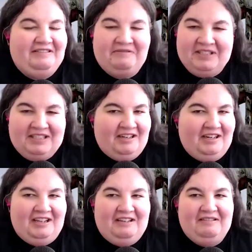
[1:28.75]
was there
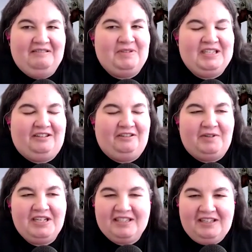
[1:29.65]
any particular
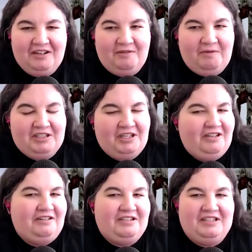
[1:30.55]
reason you didn't watch
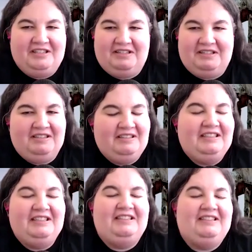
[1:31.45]
it, or just
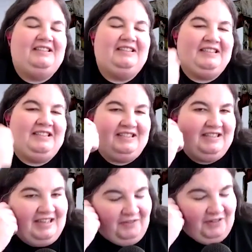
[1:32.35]
I just
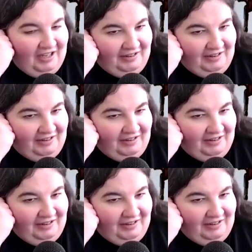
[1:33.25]
never I just did.